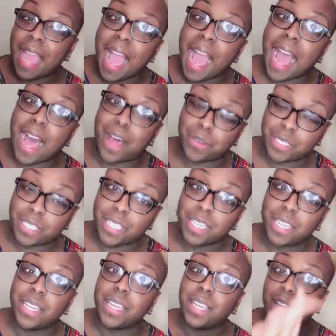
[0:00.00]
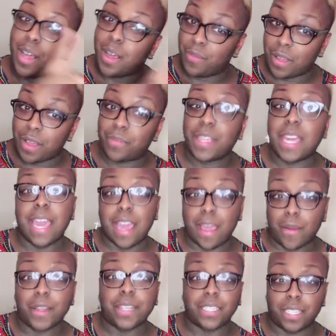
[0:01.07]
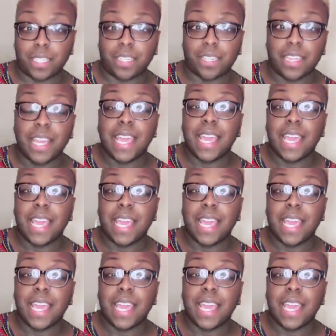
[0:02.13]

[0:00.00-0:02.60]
me out of character.